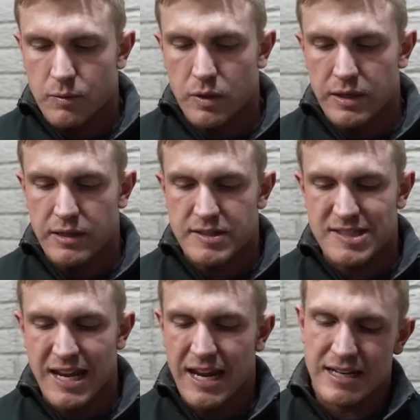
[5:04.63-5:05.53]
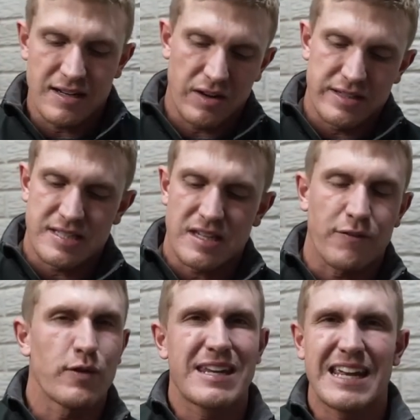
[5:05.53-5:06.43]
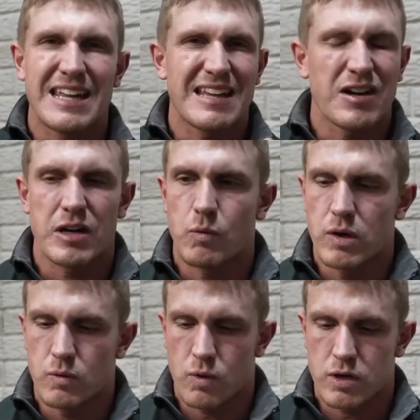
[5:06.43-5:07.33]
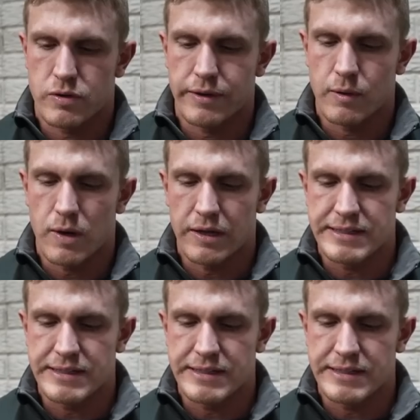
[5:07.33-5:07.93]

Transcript: what sand and all this stuff would get in there and it wouldn't work really well.